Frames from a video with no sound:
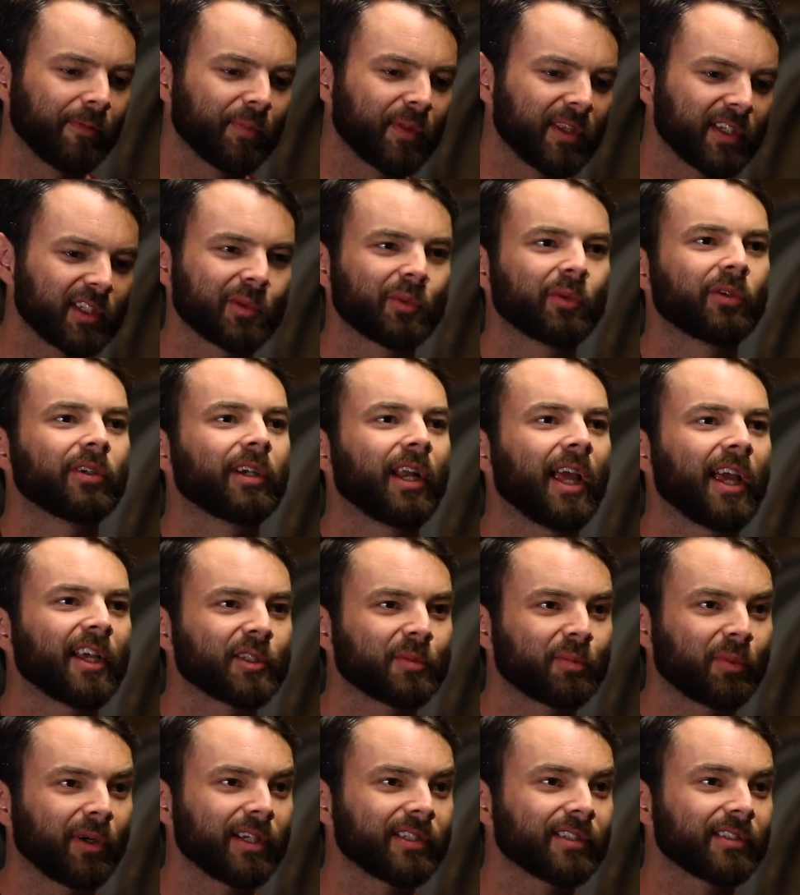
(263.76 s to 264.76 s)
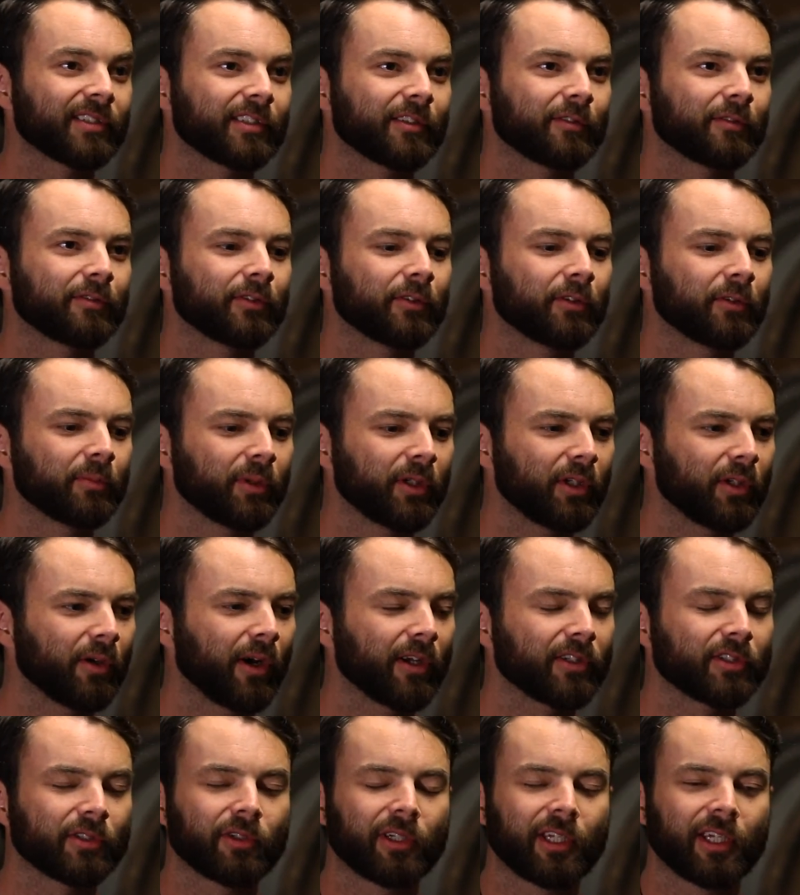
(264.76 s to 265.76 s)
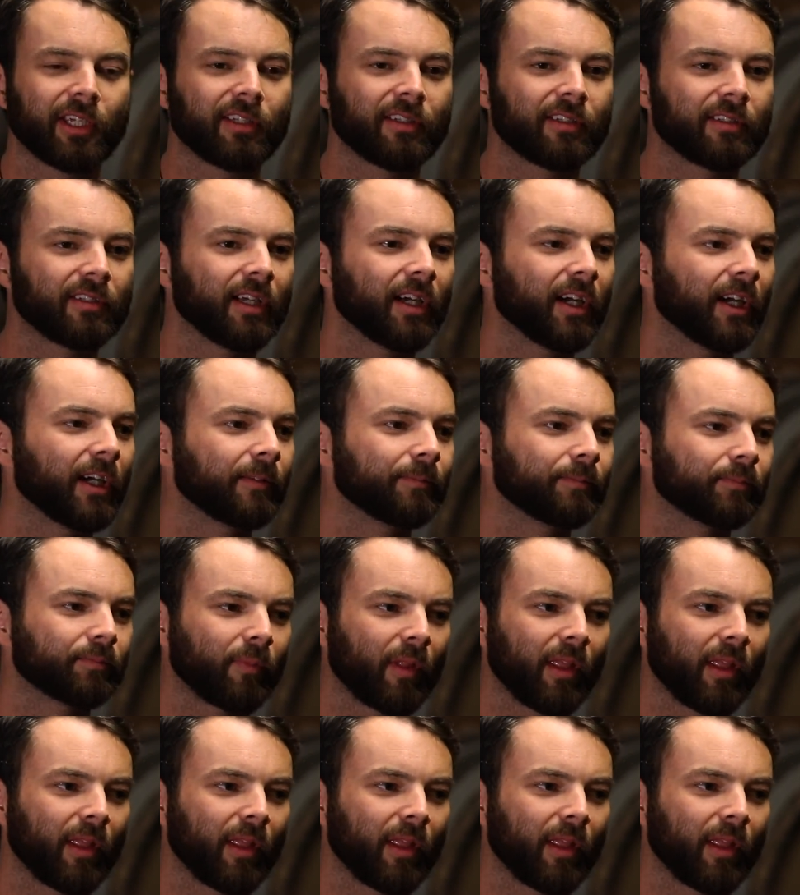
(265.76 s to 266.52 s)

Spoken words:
This one has presence of fruit, but you also get the